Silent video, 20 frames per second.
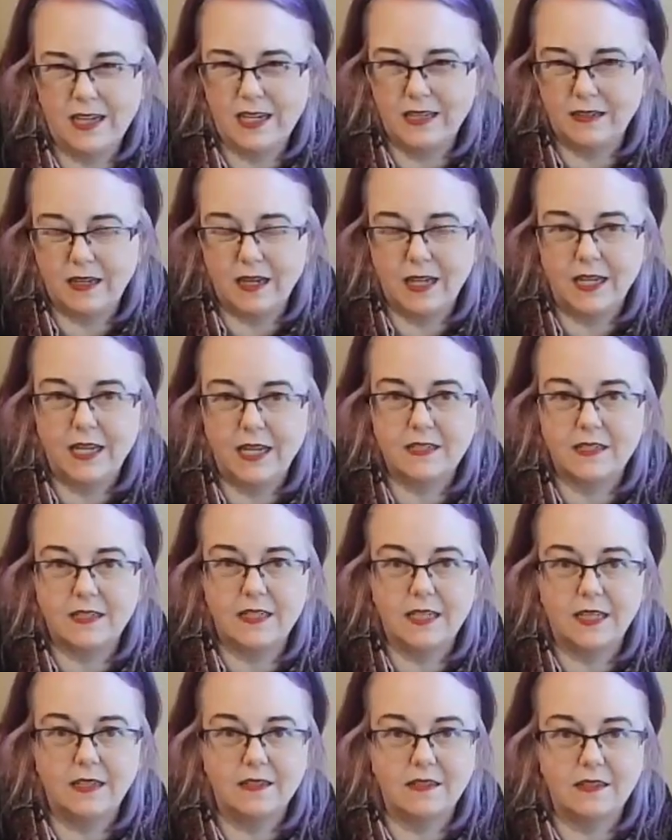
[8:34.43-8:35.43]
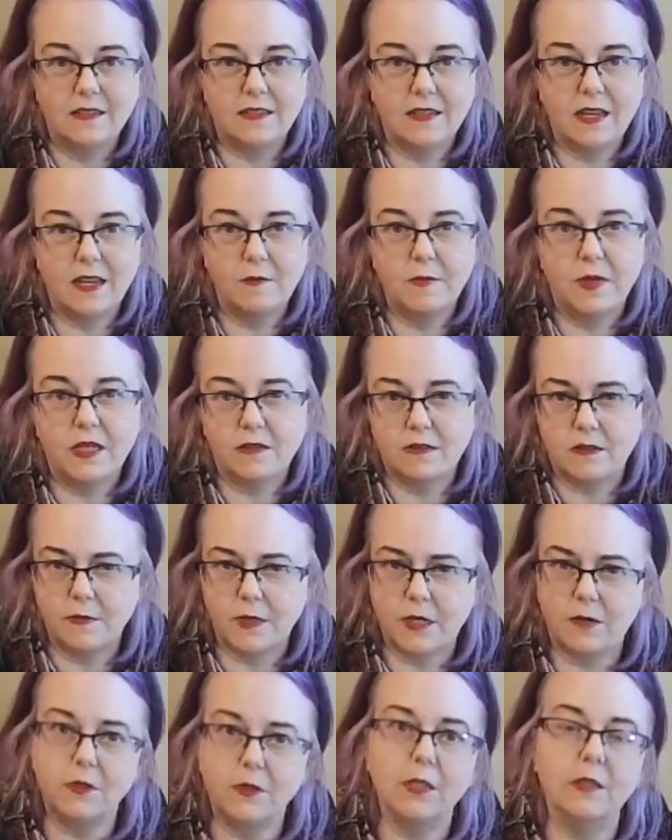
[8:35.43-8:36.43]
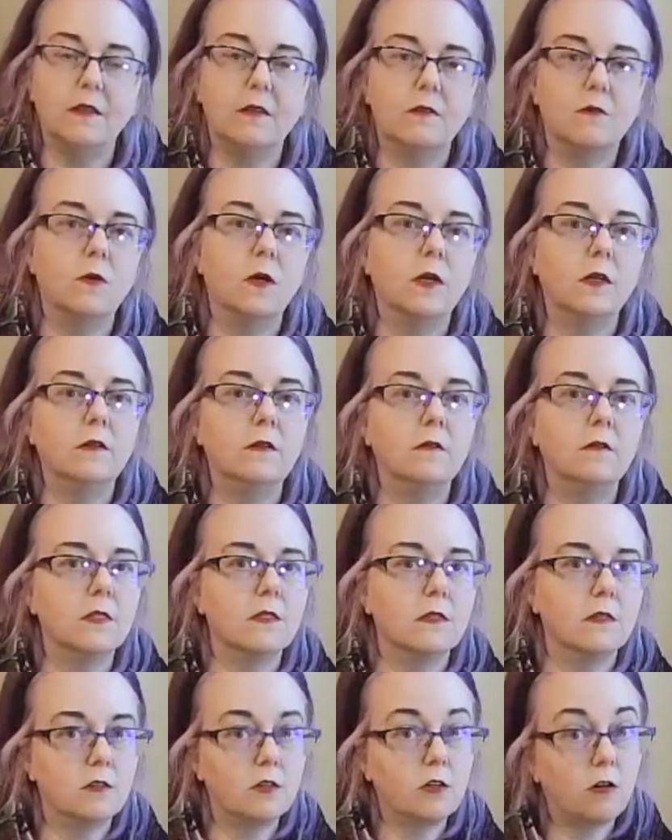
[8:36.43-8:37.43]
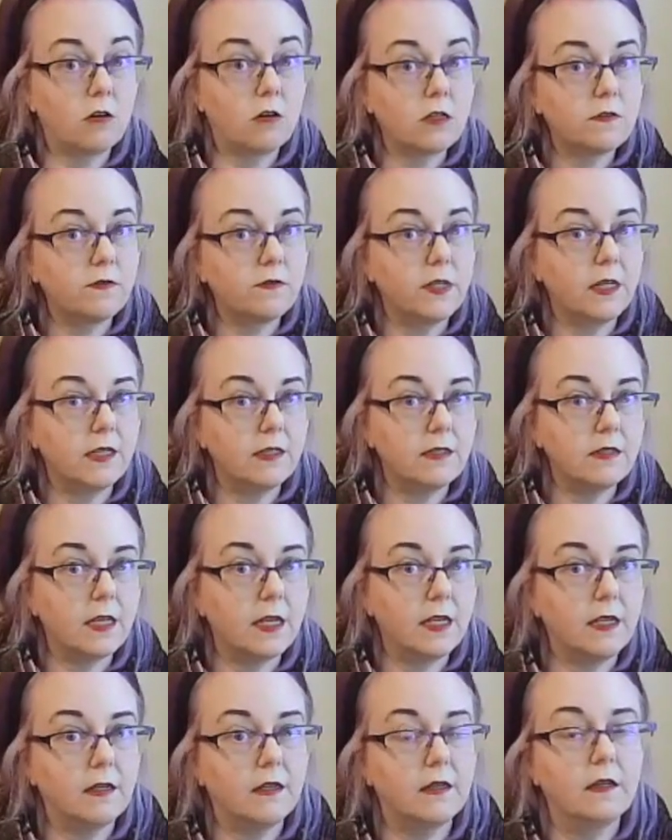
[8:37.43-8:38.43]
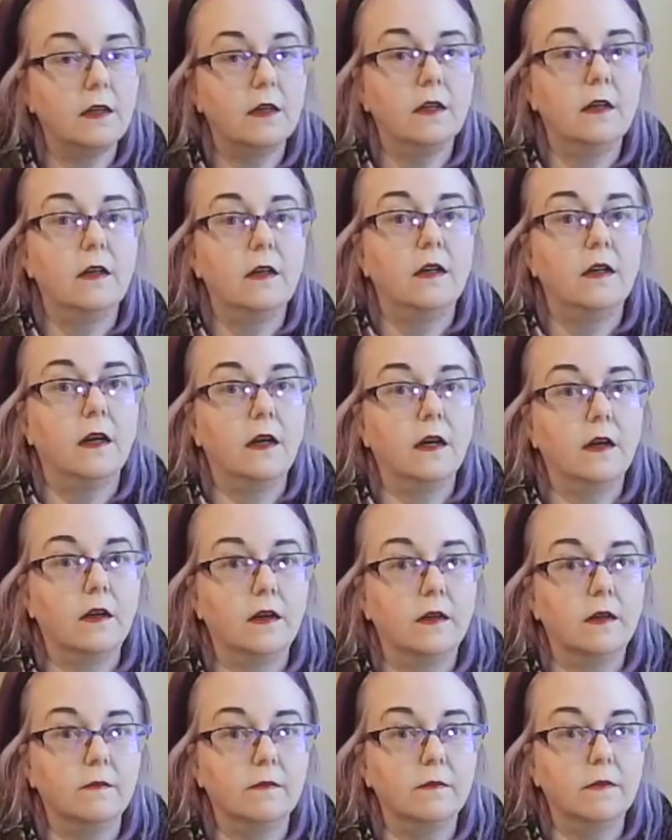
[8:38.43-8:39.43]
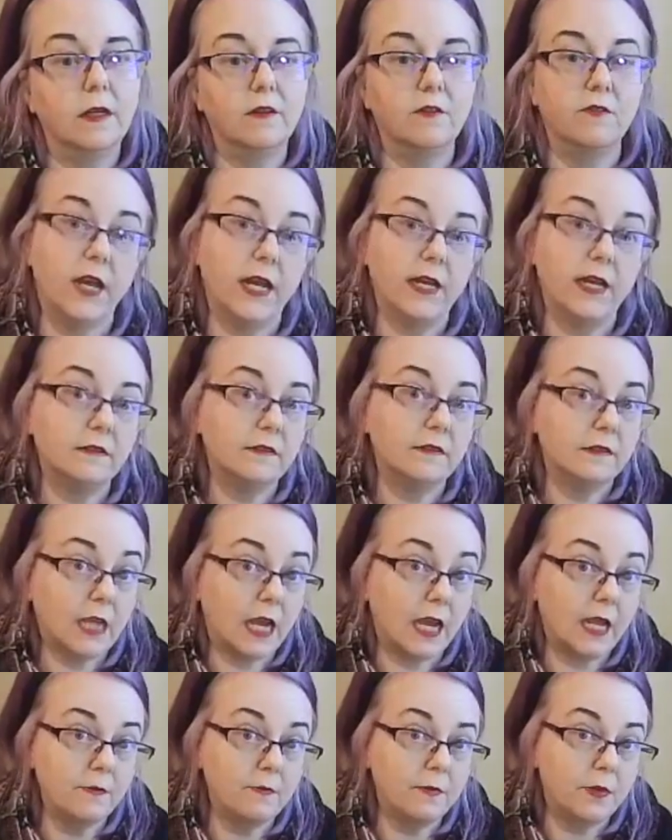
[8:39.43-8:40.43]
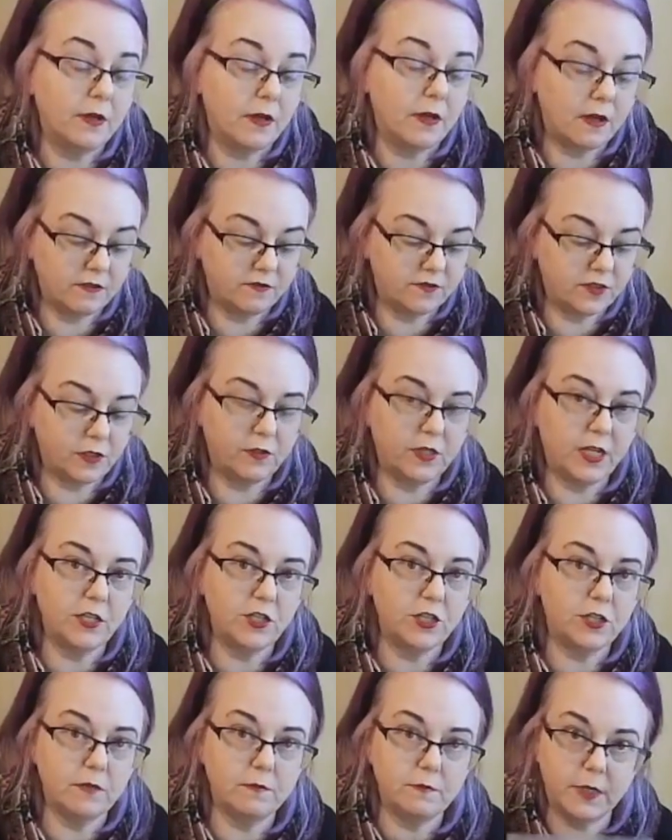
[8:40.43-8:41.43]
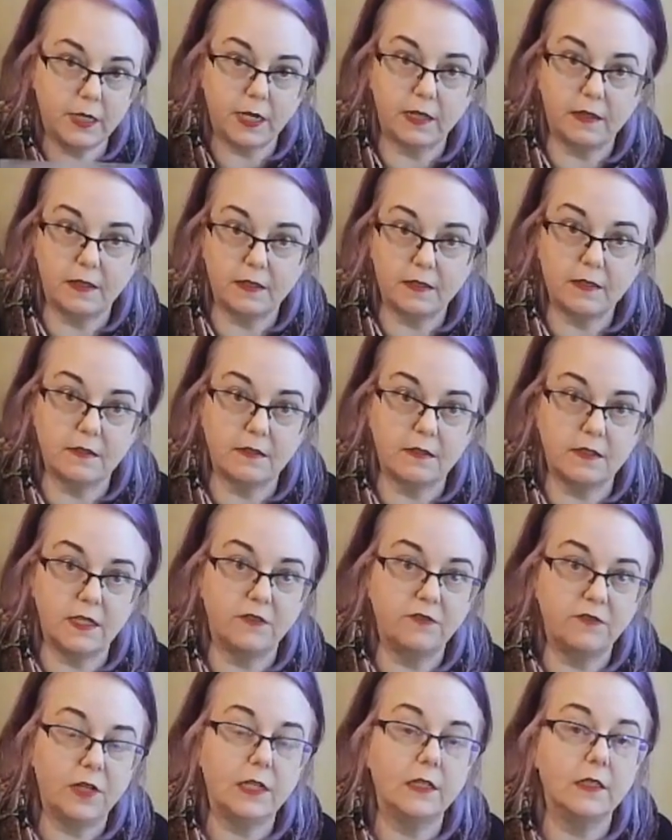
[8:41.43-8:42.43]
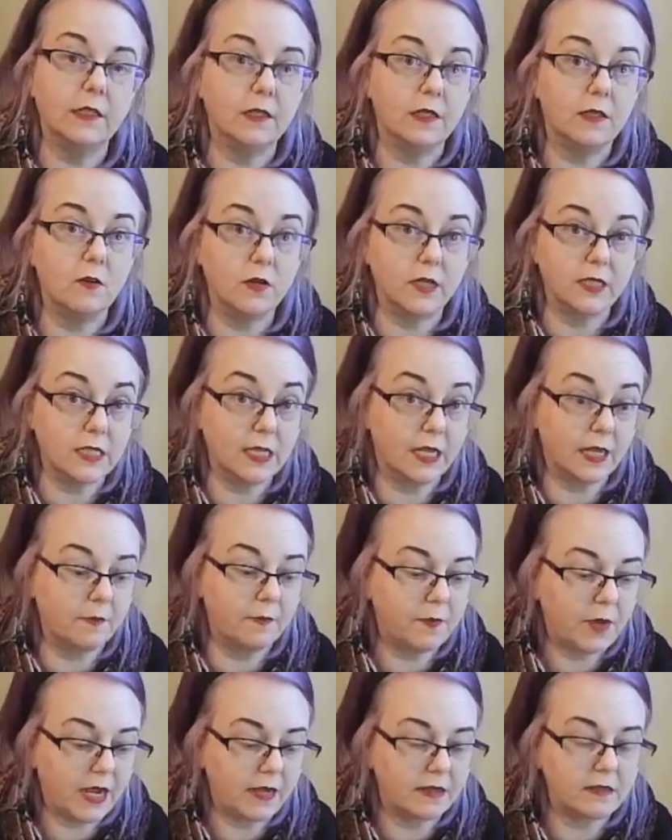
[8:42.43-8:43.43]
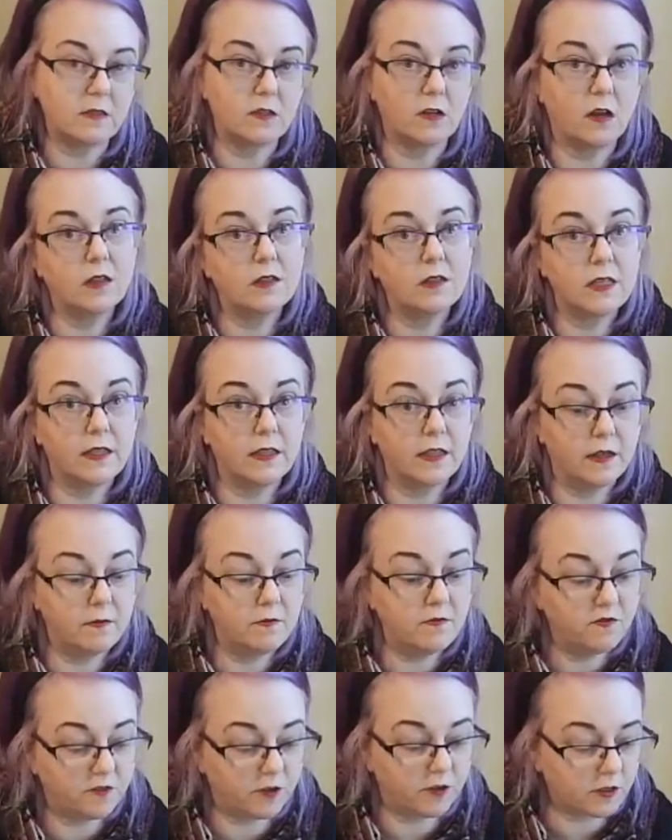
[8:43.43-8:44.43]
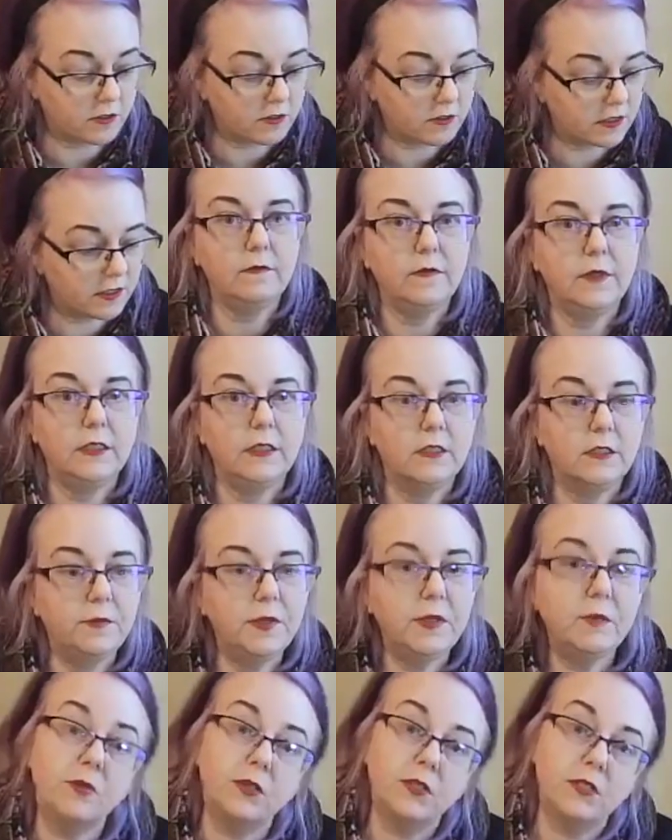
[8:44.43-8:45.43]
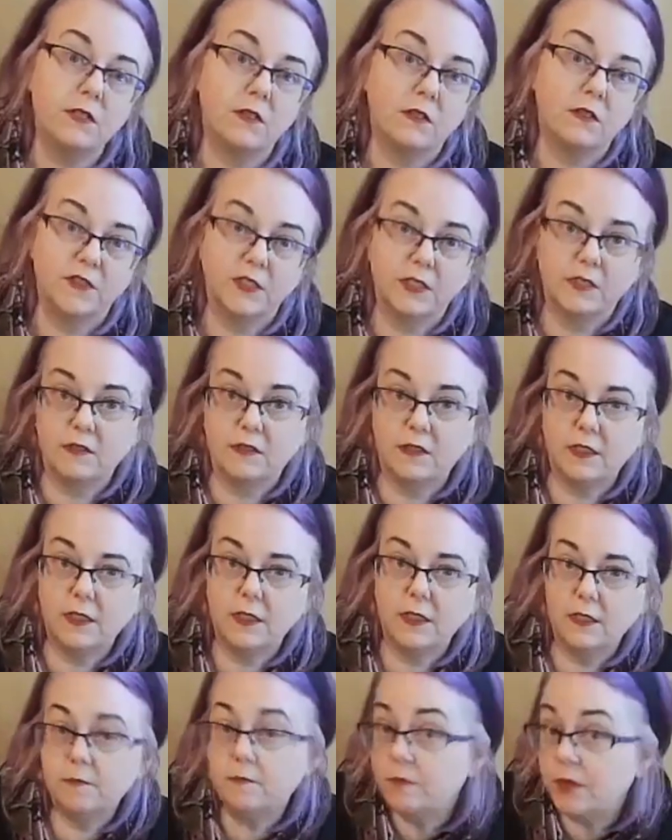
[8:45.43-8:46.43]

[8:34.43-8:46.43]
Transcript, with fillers: I hesitate to say because I'm not really the one who is in charge of the intake of that type of donation, but this is definitely going to get passed on to them first to be preserved and studied